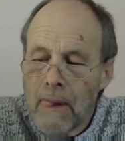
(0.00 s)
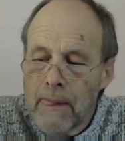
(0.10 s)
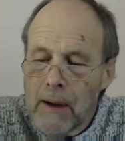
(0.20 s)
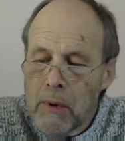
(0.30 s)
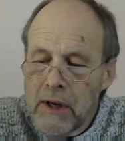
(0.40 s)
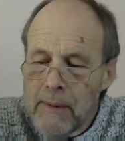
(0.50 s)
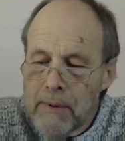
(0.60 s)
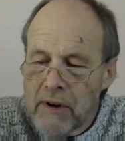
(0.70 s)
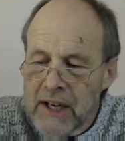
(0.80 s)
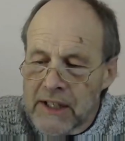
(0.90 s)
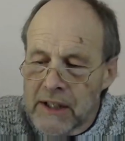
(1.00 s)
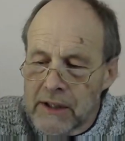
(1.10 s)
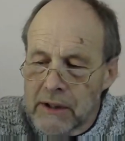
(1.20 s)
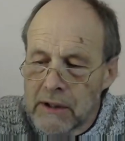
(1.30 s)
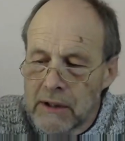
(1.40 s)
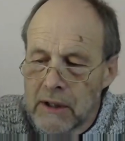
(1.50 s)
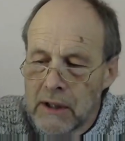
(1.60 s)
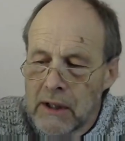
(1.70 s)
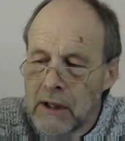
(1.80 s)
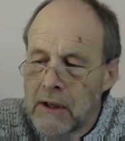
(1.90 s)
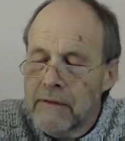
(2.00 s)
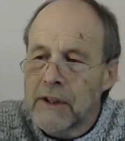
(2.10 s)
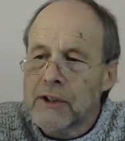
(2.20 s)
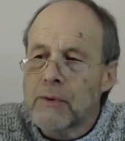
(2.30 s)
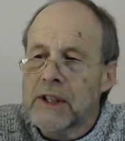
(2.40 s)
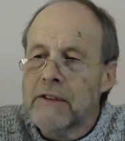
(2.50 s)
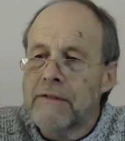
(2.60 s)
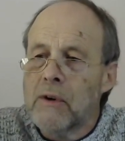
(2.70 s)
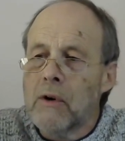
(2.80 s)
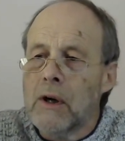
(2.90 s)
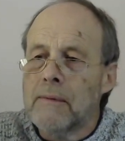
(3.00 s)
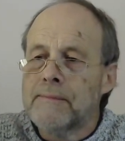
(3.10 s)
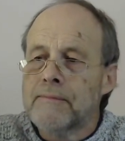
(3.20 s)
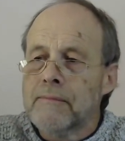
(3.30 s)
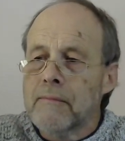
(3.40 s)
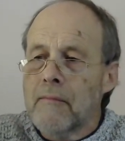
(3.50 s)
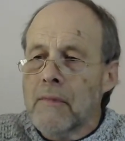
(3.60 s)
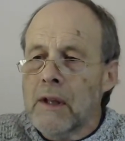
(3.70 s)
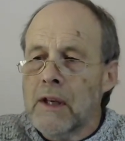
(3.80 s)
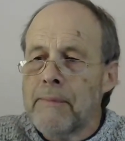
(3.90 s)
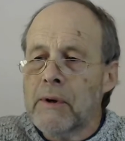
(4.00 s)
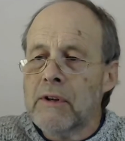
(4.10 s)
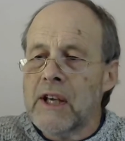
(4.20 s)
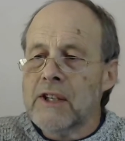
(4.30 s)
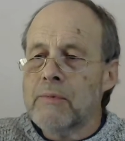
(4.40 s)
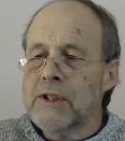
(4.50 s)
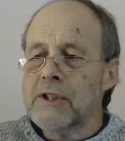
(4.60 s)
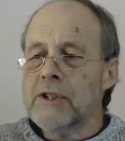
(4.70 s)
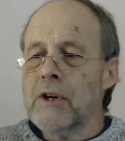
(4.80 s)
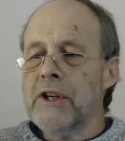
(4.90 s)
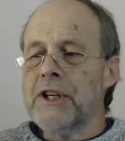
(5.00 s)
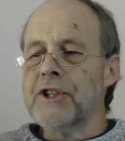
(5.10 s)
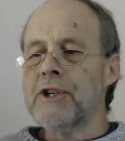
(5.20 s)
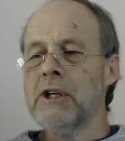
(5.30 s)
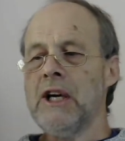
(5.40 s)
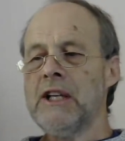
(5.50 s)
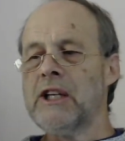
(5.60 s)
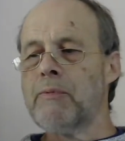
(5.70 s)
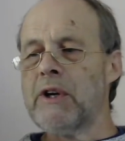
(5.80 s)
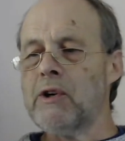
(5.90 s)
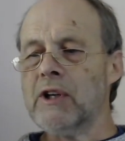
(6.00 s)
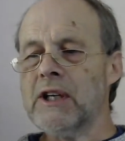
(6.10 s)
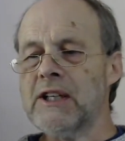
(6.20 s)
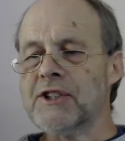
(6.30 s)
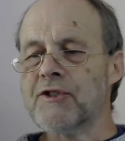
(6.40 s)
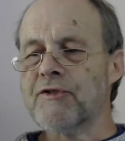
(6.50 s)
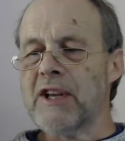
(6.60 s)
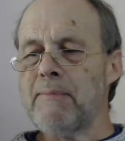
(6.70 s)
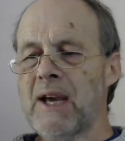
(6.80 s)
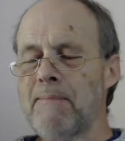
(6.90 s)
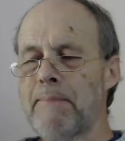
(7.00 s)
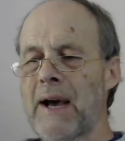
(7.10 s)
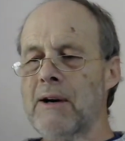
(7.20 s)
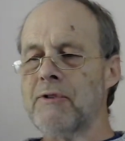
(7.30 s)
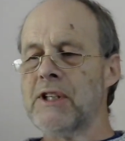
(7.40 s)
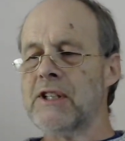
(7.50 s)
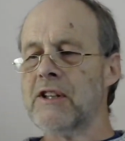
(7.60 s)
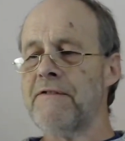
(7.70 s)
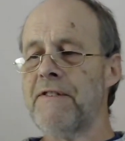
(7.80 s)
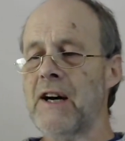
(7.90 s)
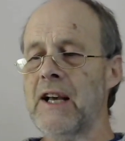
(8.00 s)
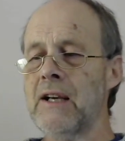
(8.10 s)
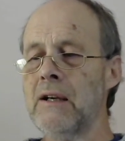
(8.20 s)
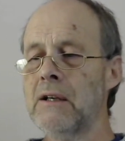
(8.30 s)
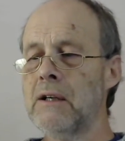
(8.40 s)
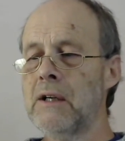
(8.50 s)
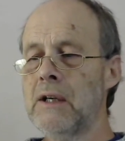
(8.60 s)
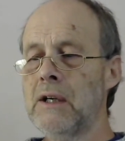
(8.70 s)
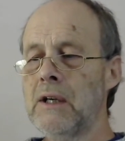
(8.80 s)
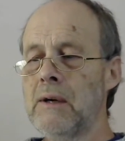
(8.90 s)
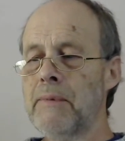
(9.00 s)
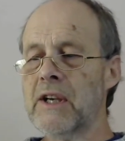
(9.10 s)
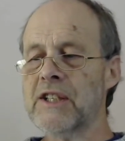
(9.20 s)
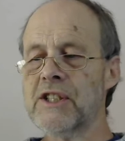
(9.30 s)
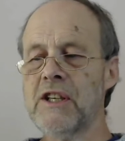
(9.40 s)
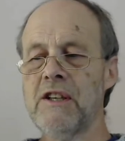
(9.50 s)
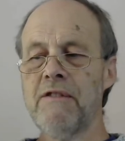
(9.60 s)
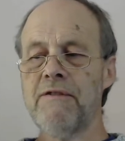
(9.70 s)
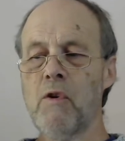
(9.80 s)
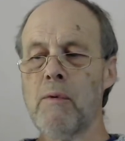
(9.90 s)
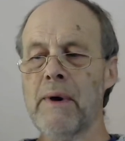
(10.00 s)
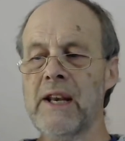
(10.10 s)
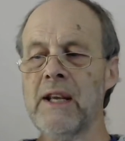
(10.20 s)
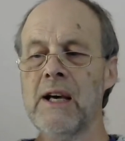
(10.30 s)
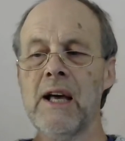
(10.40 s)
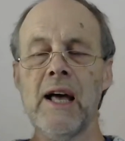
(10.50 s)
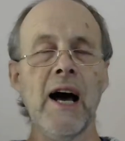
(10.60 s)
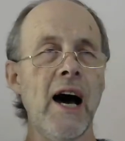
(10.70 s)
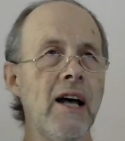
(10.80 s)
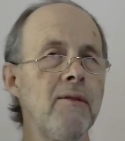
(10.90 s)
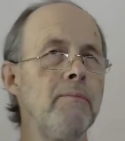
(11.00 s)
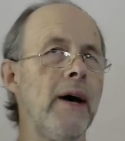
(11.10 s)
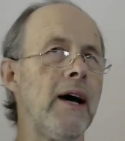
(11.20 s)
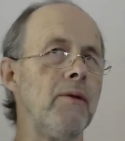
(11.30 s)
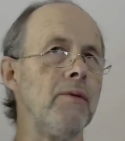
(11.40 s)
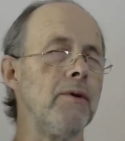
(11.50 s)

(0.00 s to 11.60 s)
They were liberated. Verse 24, Nebuchadnezzar was astonished. Did we not cast three men bound into the fire? But I see four men unbound.